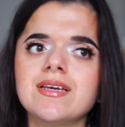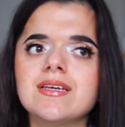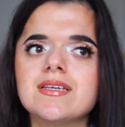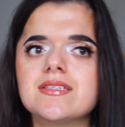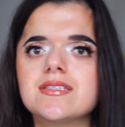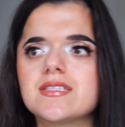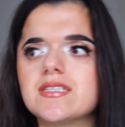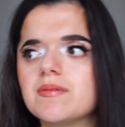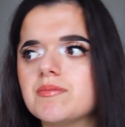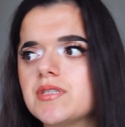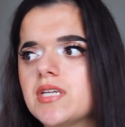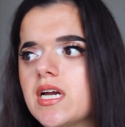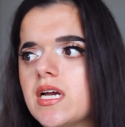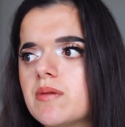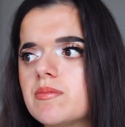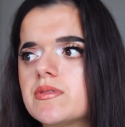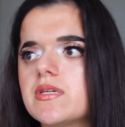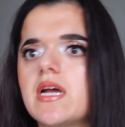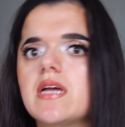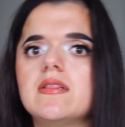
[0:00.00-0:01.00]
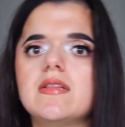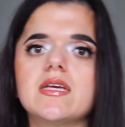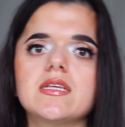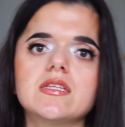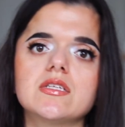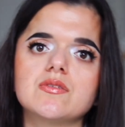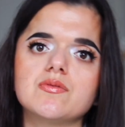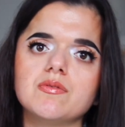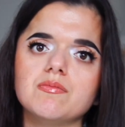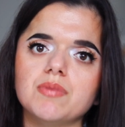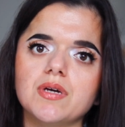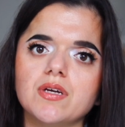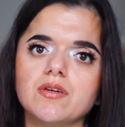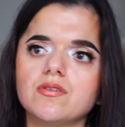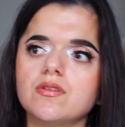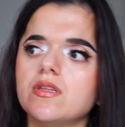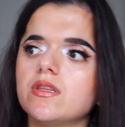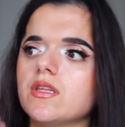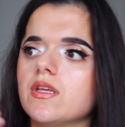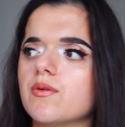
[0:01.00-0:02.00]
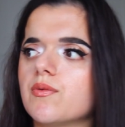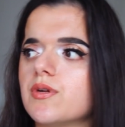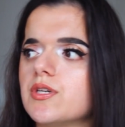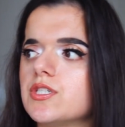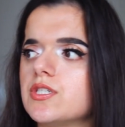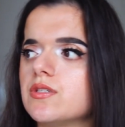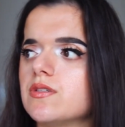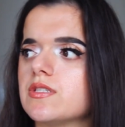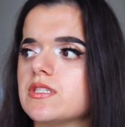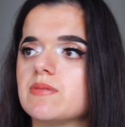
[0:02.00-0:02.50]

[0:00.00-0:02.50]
Sometimes I like this one better than the original.